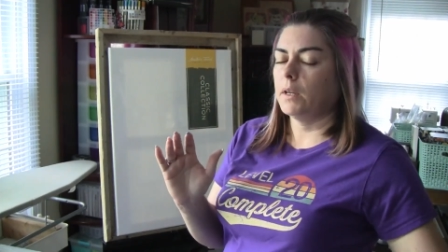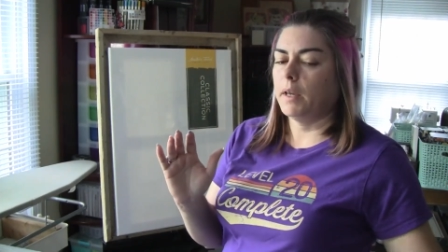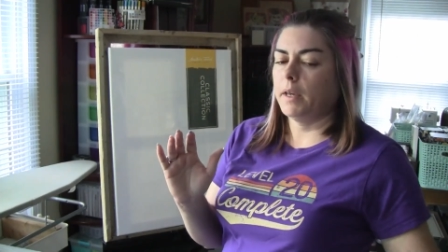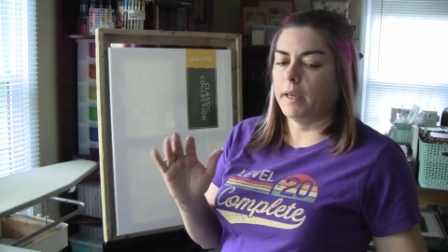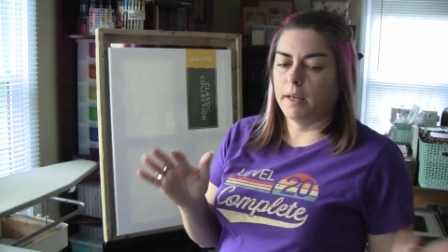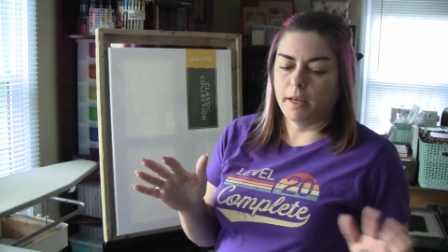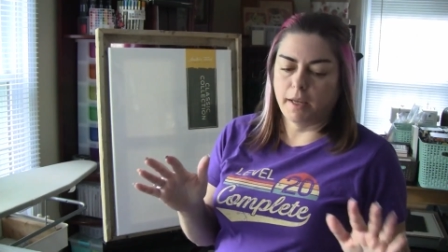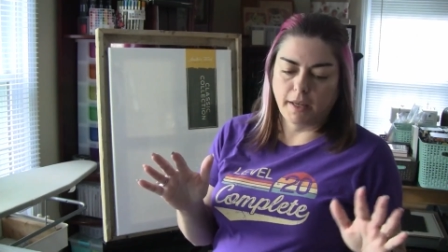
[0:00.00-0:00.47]

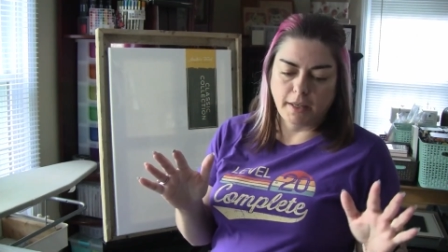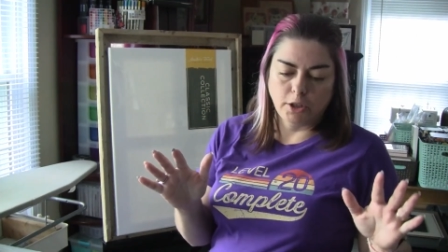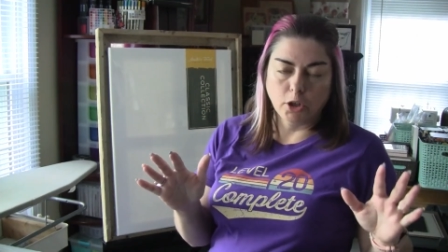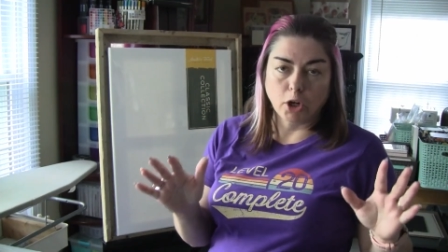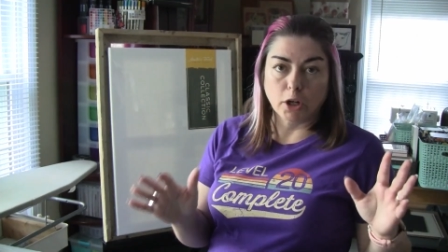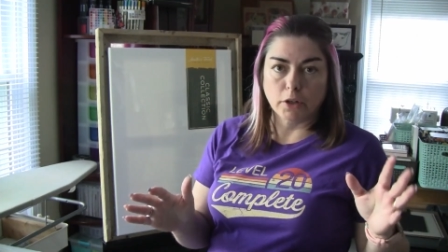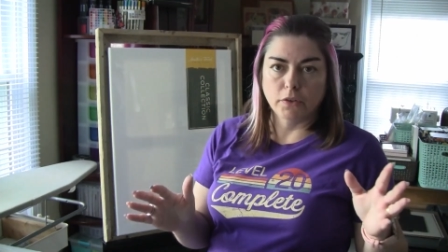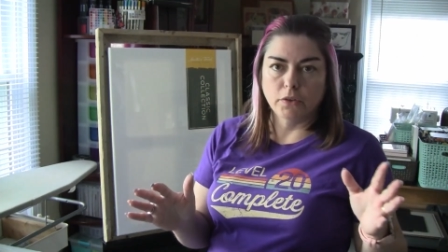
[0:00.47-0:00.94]
a
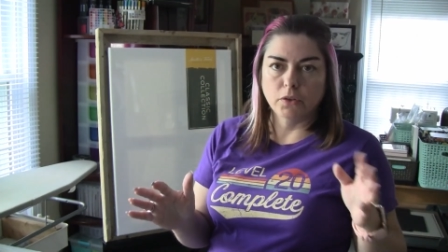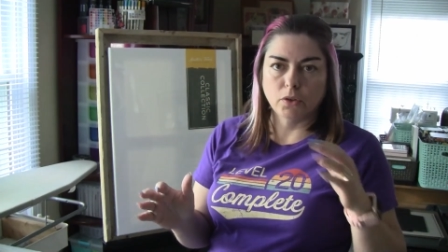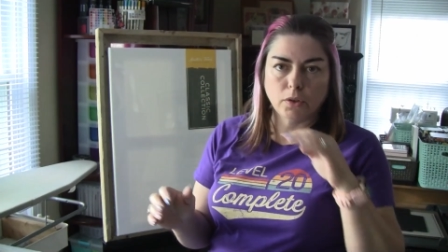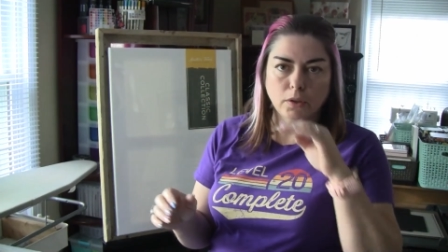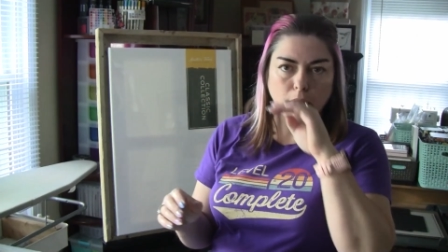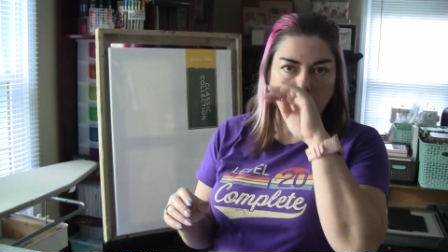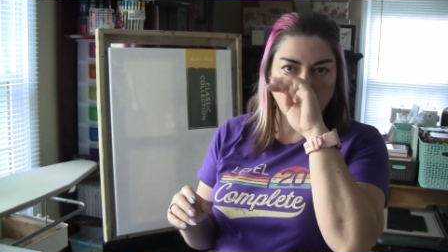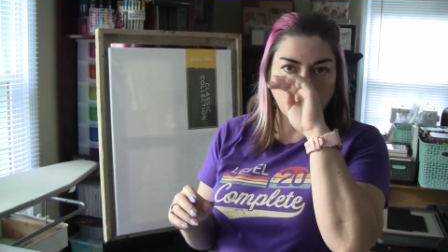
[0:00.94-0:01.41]

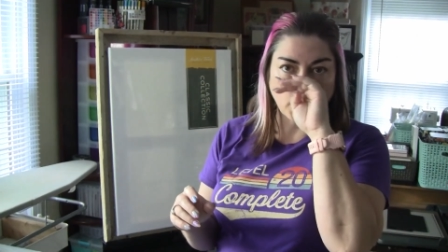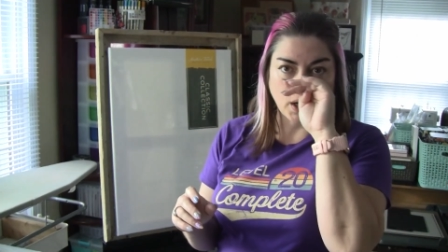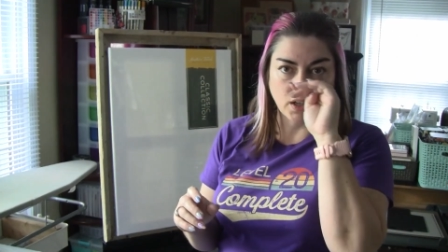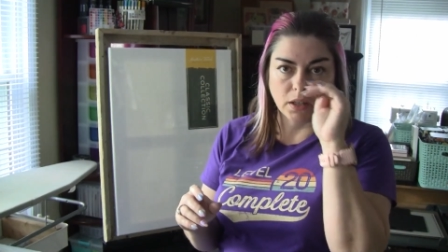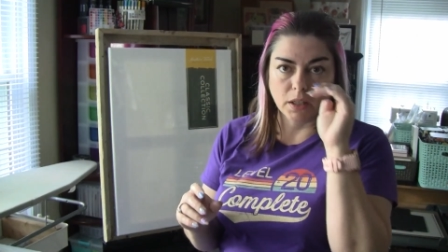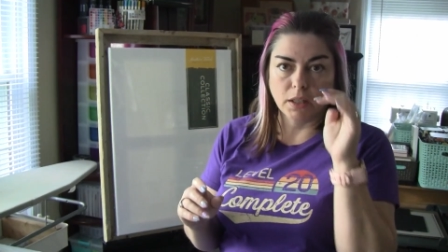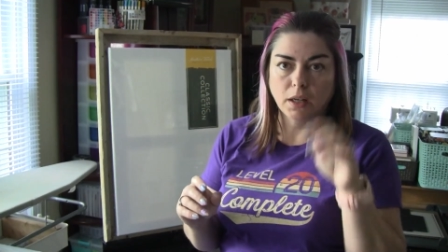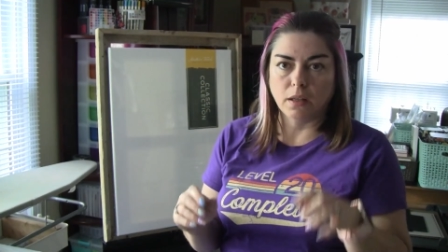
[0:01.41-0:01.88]

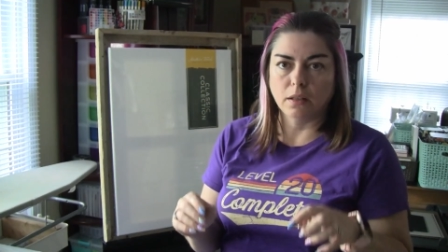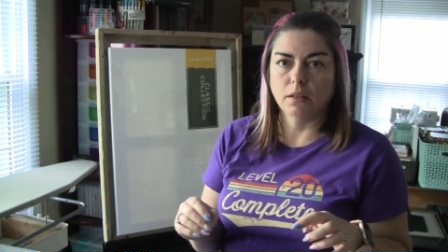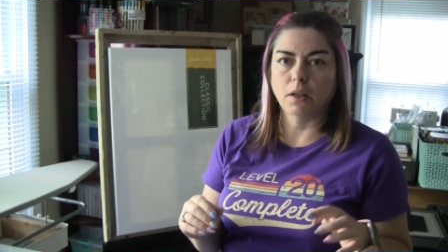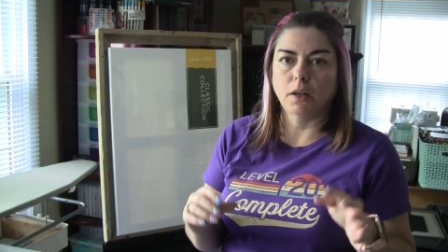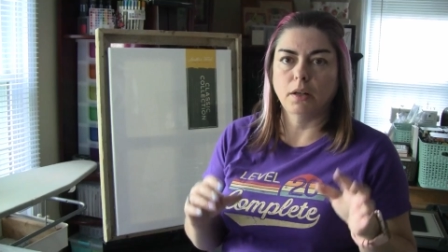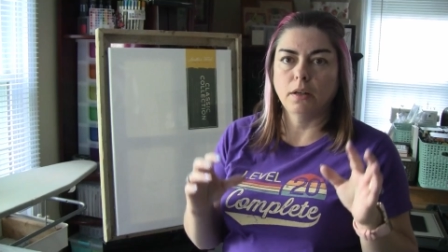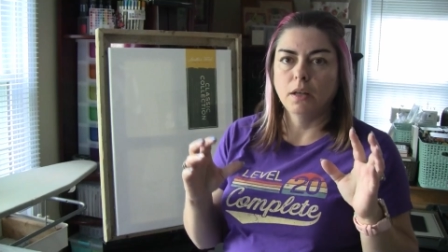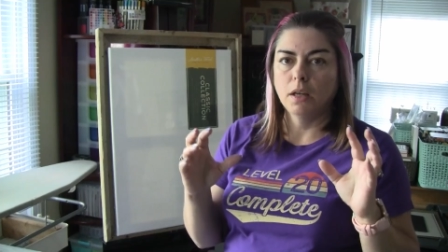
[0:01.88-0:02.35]

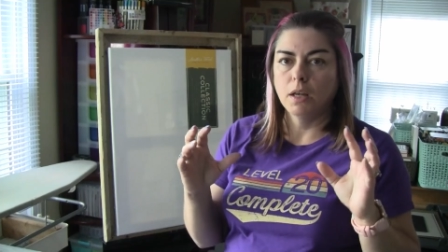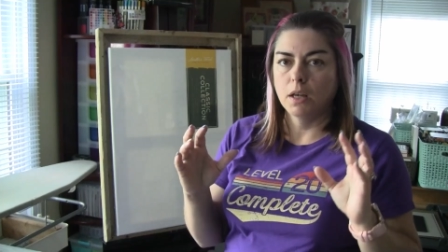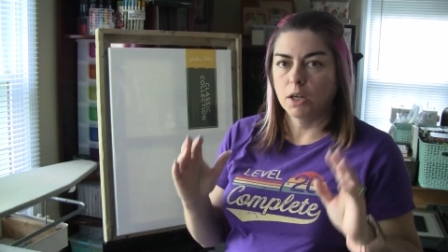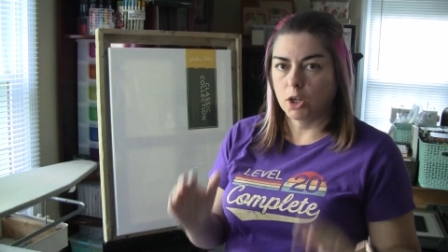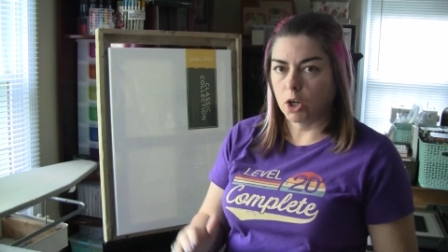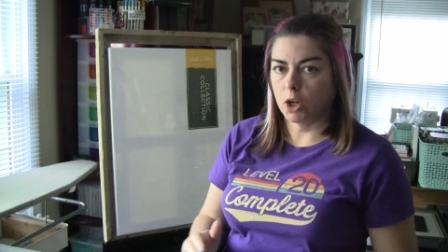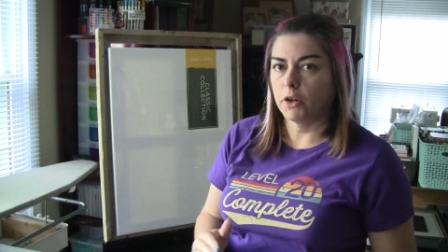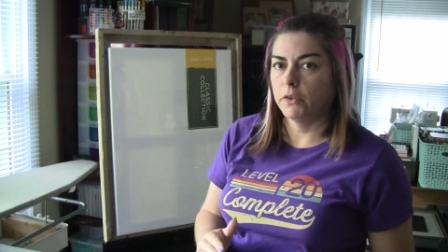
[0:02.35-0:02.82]
watercolored
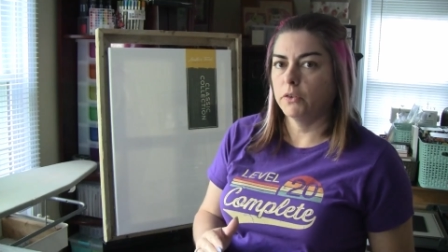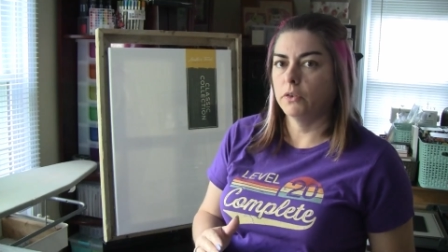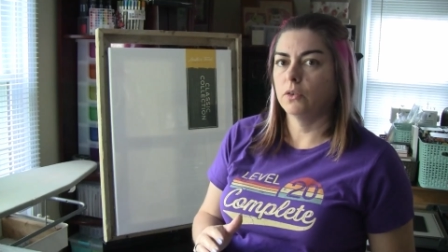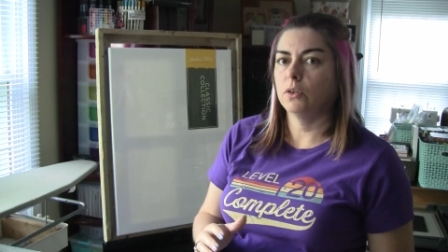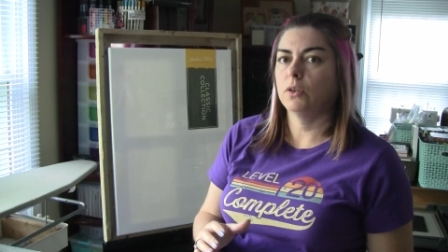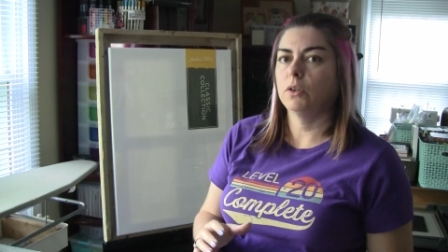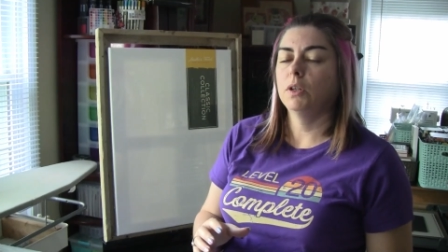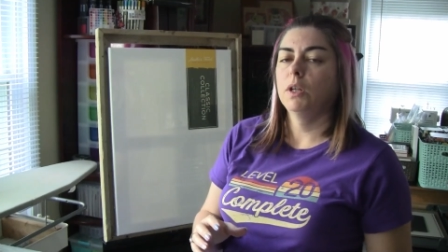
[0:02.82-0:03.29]

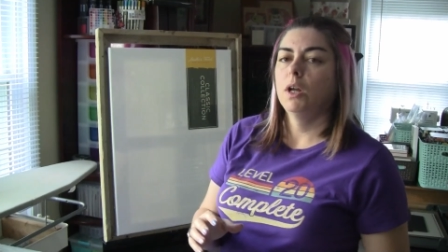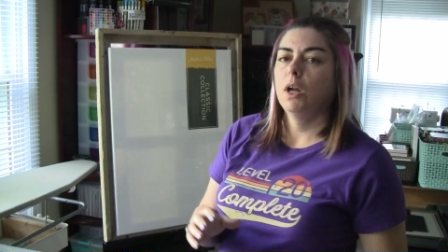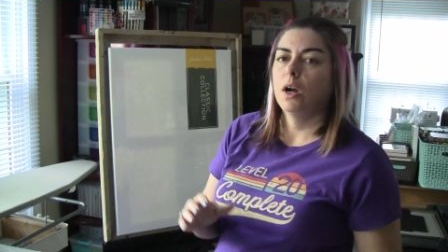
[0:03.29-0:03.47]
cardinal